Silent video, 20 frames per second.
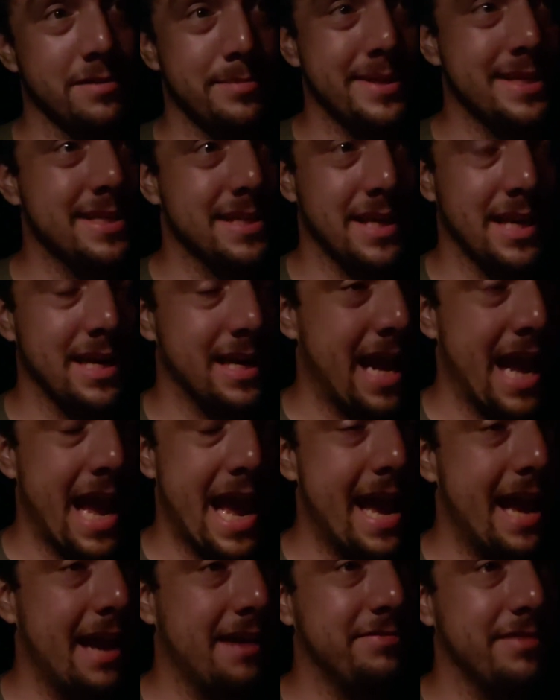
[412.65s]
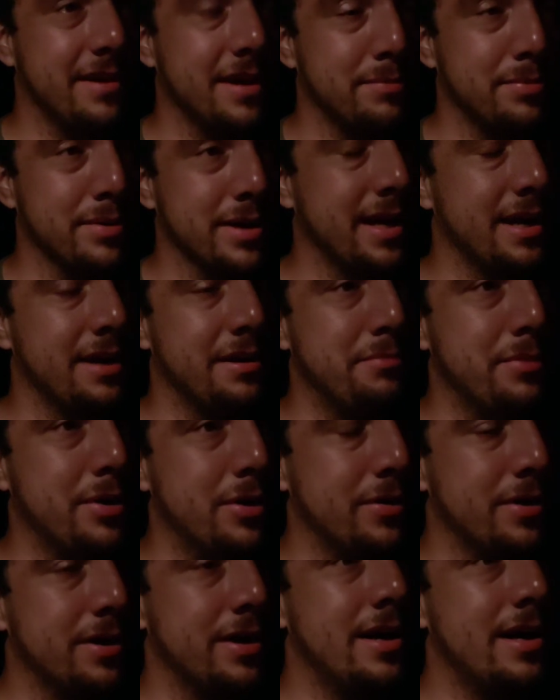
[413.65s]
the biscuit and a half on a brand new
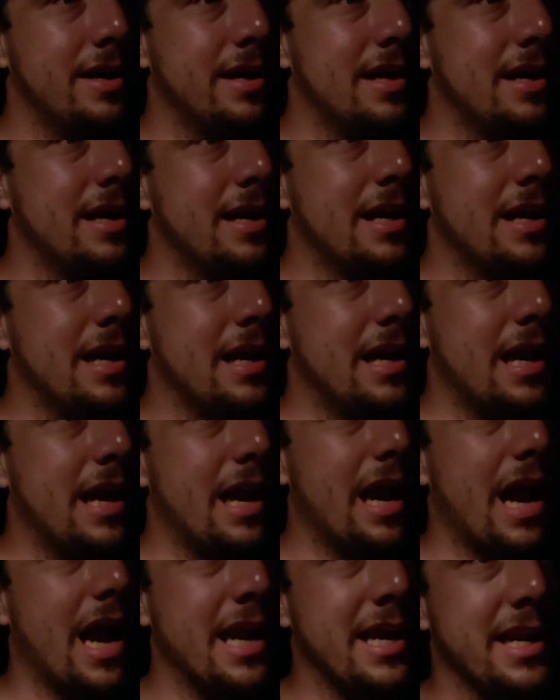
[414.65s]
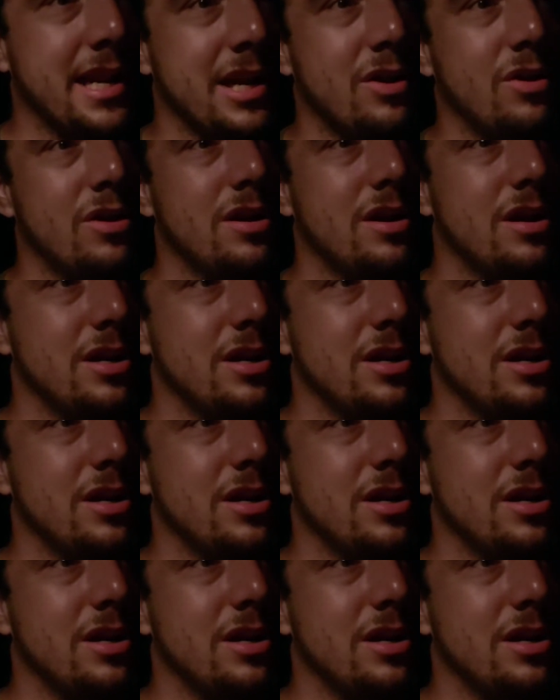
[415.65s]
motor. I did